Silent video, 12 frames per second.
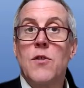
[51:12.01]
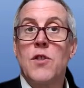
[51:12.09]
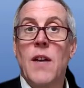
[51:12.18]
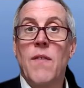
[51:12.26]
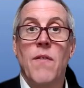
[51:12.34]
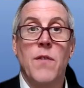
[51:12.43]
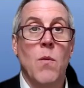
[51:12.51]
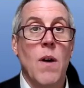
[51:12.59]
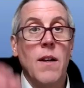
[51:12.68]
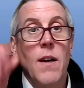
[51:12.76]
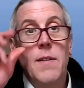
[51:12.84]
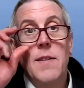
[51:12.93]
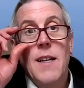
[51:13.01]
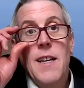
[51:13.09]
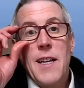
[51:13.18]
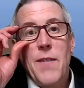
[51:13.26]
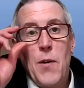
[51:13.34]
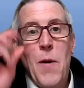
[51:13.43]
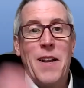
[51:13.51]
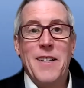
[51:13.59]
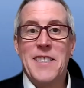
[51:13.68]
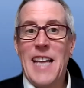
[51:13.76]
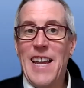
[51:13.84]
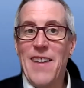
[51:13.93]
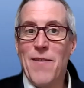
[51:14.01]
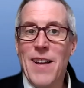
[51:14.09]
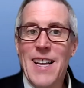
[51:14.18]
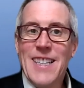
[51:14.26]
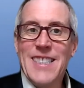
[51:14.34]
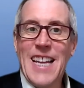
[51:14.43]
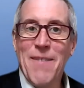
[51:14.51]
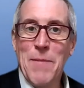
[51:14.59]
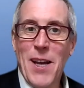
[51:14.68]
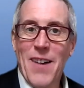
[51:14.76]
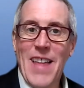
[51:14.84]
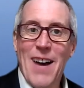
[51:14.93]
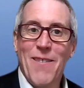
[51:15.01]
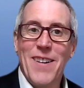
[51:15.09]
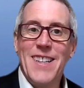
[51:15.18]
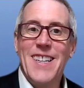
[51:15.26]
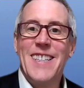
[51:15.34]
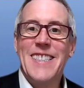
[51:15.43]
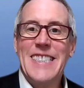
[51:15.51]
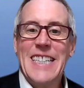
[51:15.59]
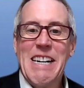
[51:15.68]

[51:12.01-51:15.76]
Jeff, if you wanna save me on that one.